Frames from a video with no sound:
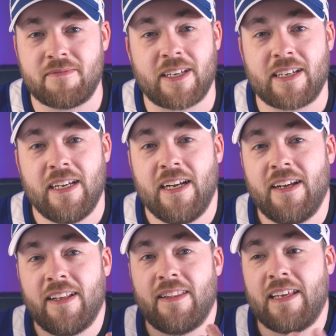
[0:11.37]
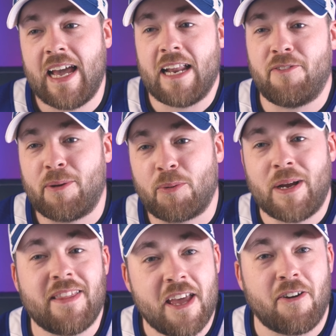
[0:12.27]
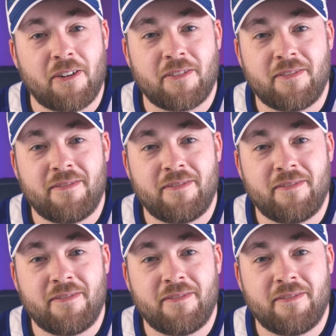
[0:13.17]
like they had it. They were right there.